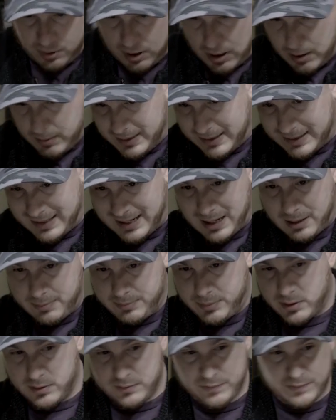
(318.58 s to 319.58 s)
probably not
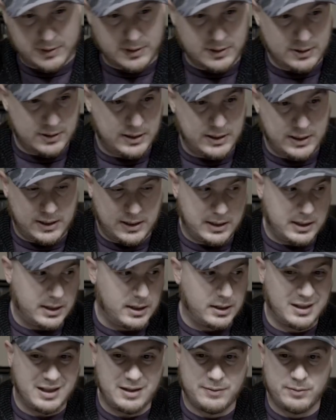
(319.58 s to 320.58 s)
perfectly
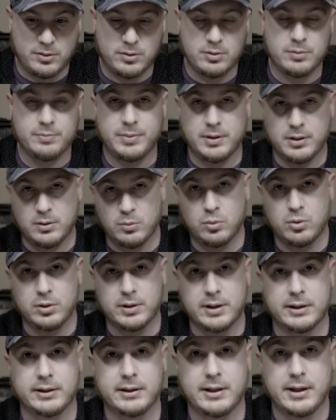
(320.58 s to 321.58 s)
leveled, but we'll
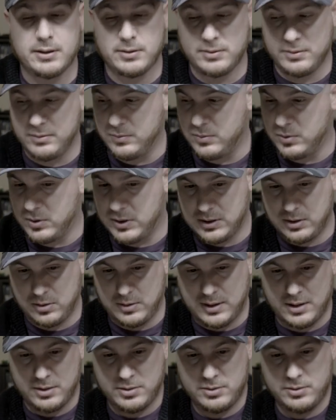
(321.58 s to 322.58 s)
get to that